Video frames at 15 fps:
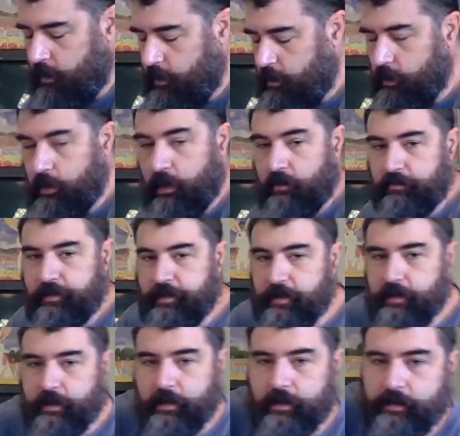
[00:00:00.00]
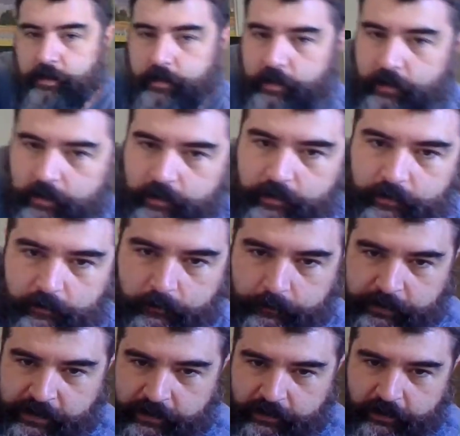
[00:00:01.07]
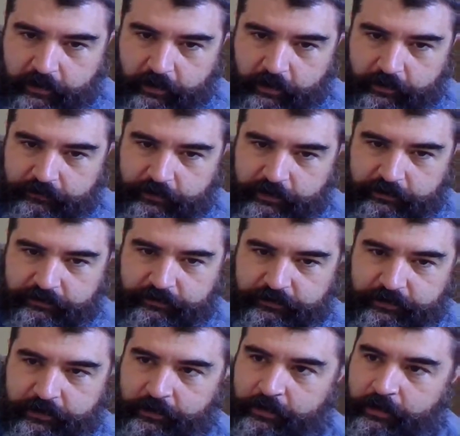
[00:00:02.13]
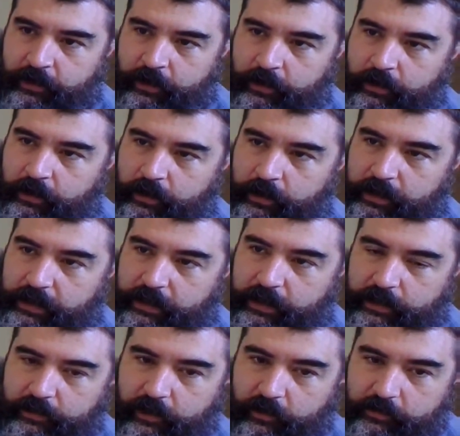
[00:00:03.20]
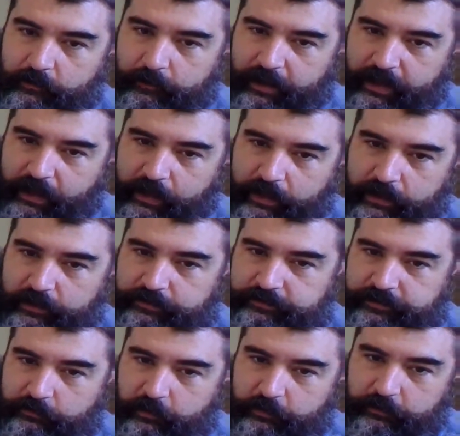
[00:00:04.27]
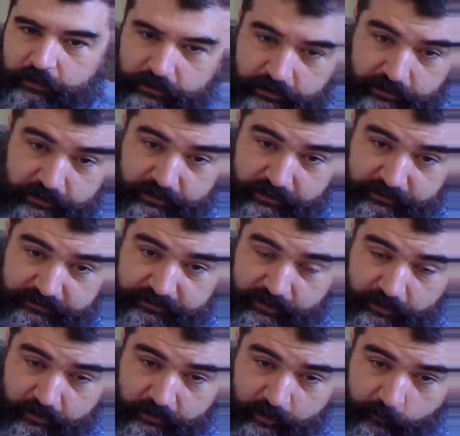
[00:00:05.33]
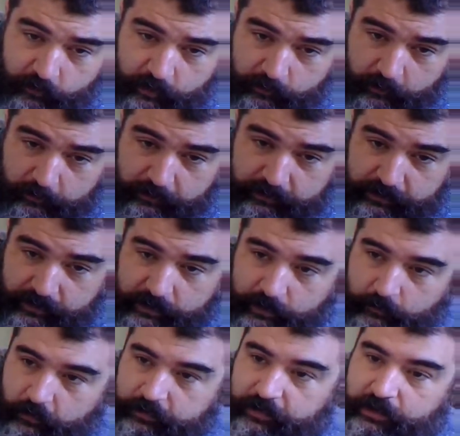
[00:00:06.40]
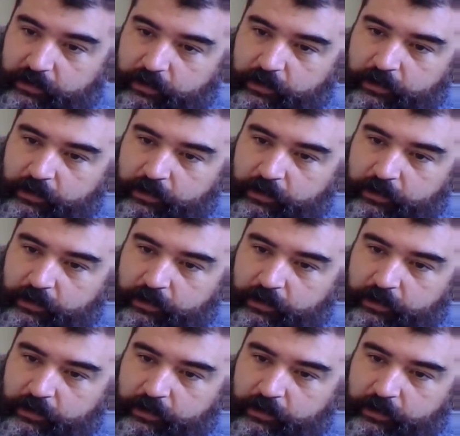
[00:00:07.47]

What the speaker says: Lovely pink cartridge. And on the back, someone put the sticker that probably came with it.